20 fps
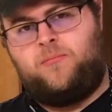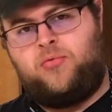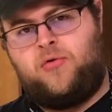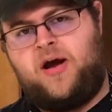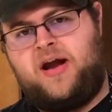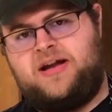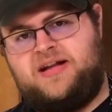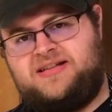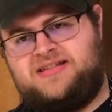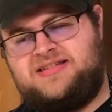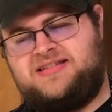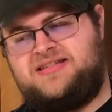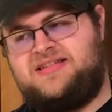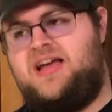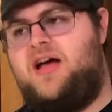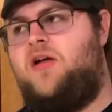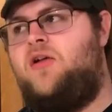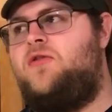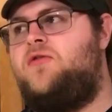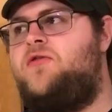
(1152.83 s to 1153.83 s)
the bread
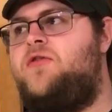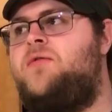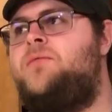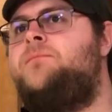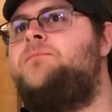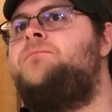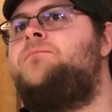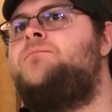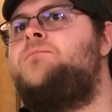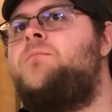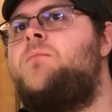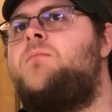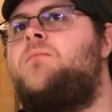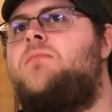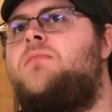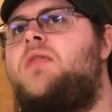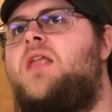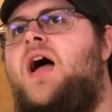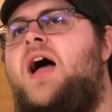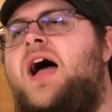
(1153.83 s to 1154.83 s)
itself,
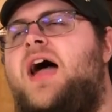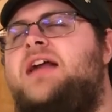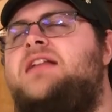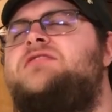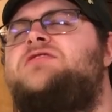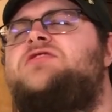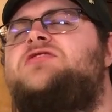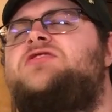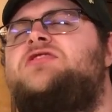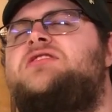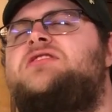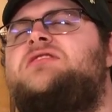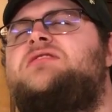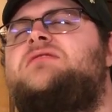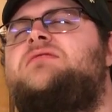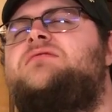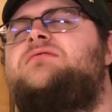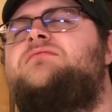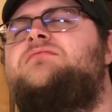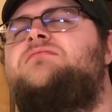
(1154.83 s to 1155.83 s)
and it's just
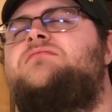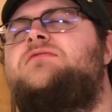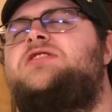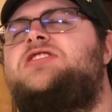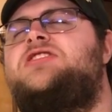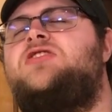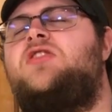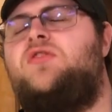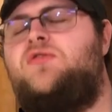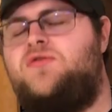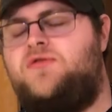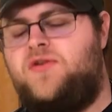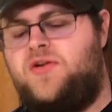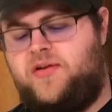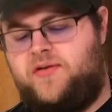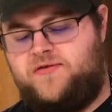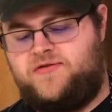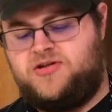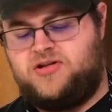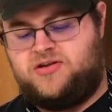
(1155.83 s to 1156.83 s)
so
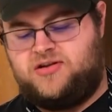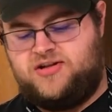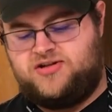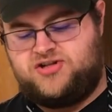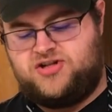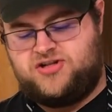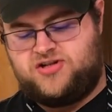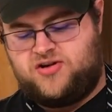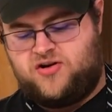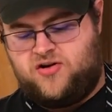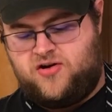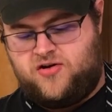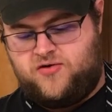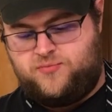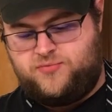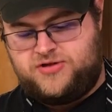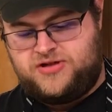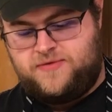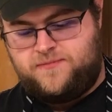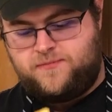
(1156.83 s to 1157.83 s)
full of delicious
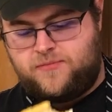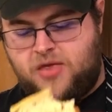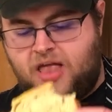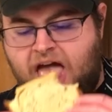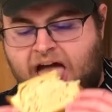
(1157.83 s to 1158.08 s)
herbs.